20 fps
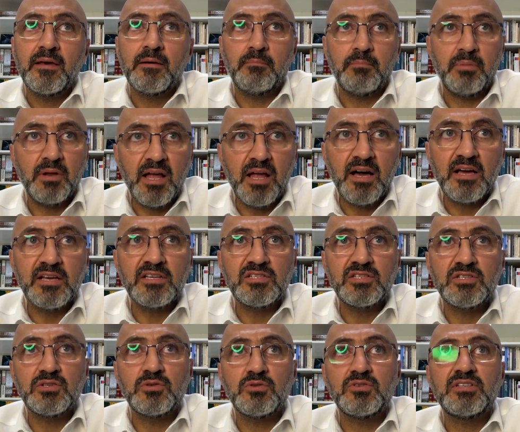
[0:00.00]
blind
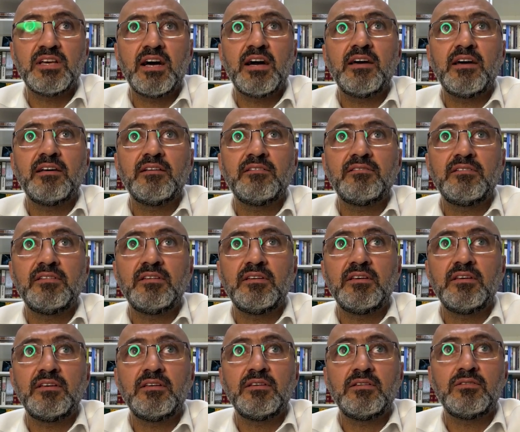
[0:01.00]

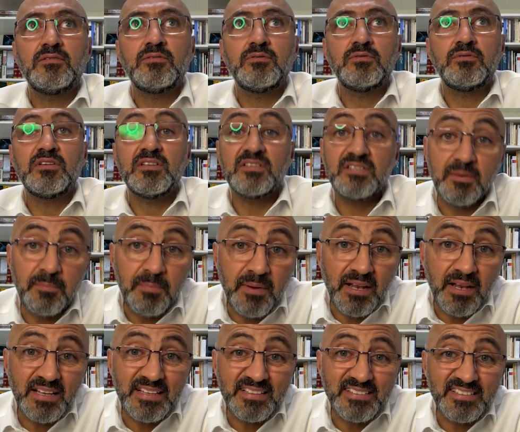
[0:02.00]
society to
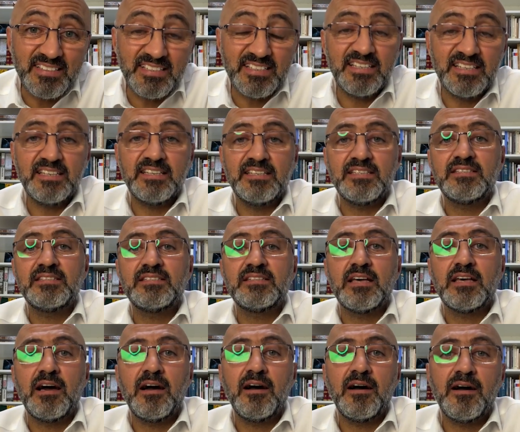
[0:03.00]
disabilities,
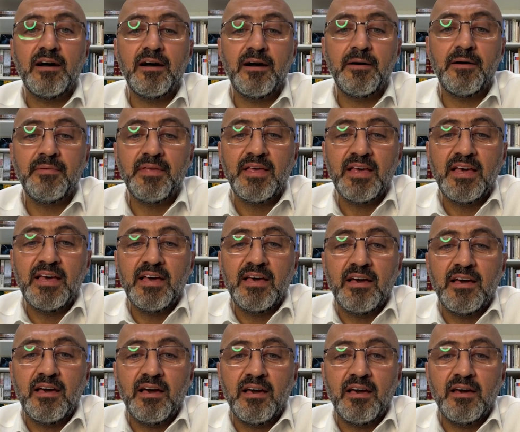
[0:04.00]

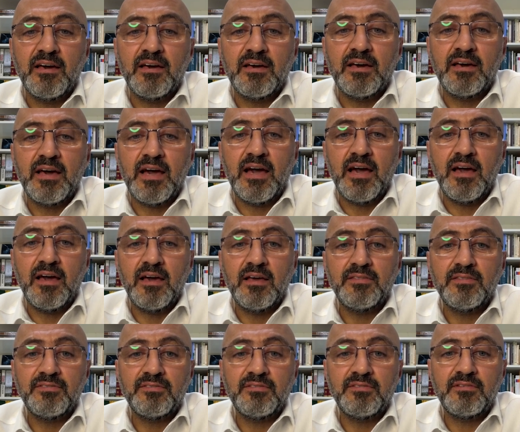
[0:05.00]

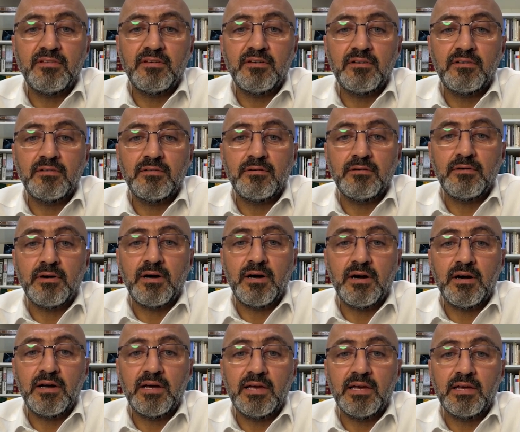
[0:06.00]
and
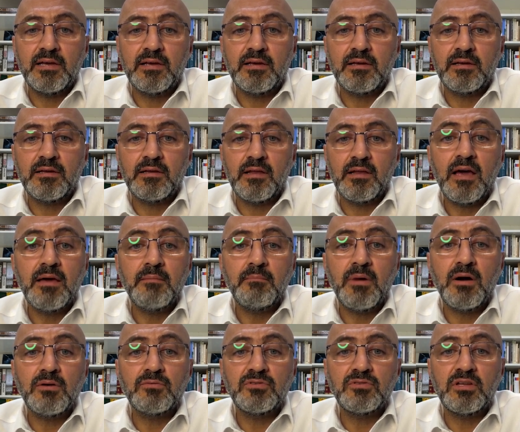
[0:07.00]
I climb
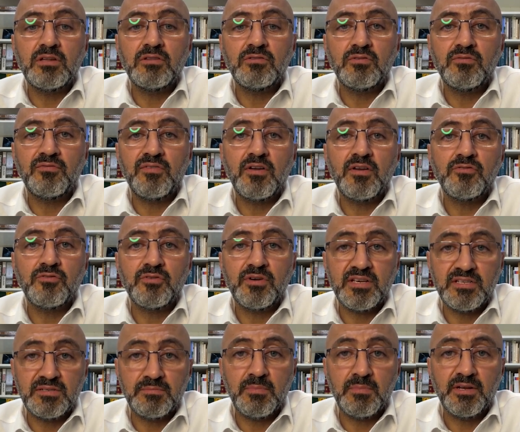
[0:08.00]
mountain to
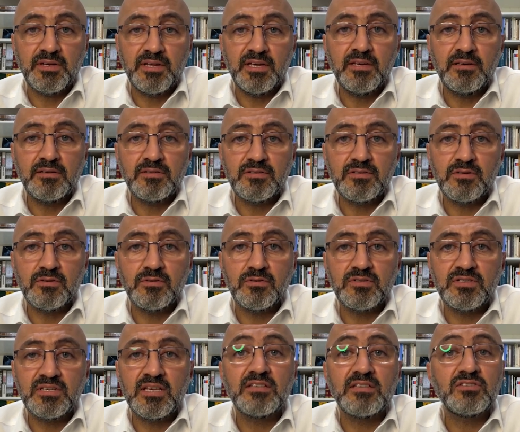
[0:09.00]
fundraise money. So
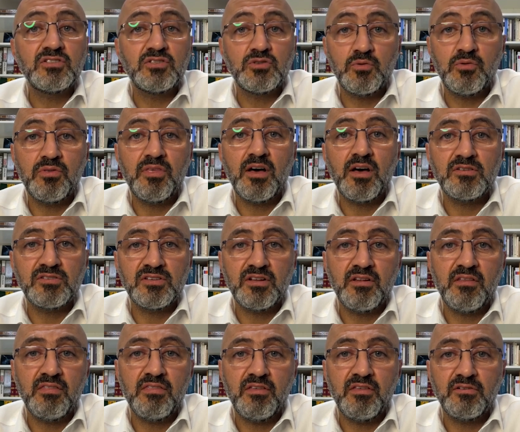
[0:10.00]
since
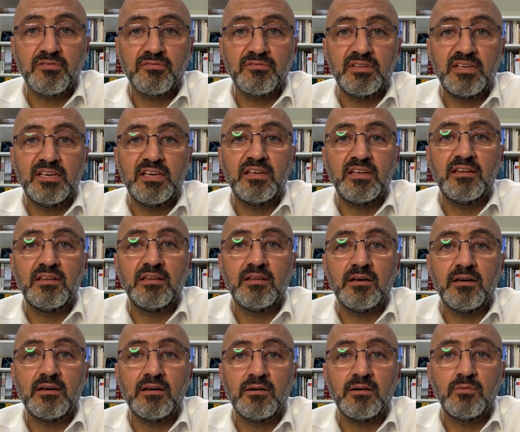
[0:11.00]
2013,
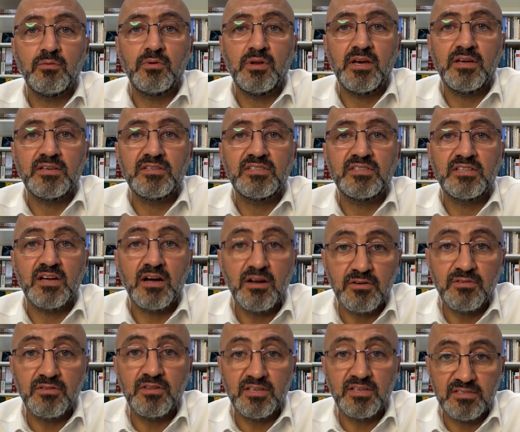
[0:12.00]
when I
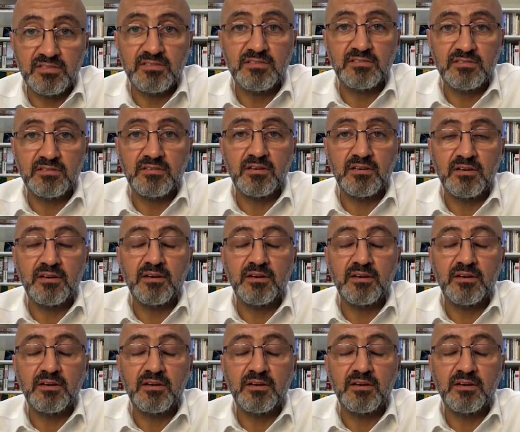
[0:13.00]
start this